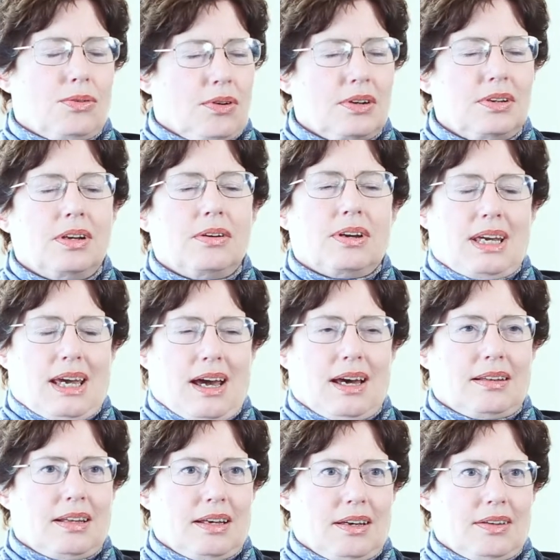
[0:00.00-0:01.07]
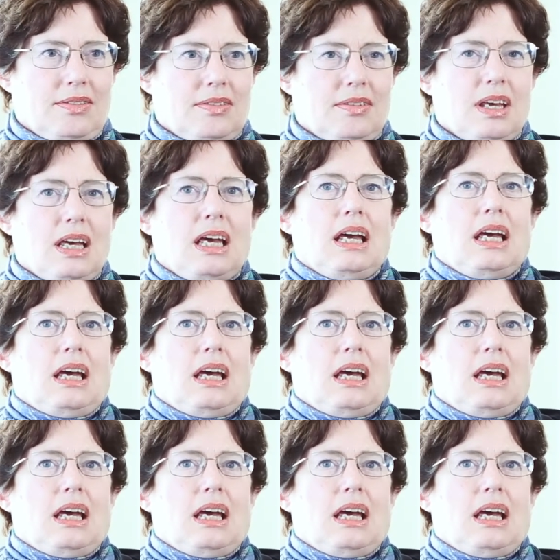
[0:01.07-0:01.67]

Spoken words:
to ordinary Catholics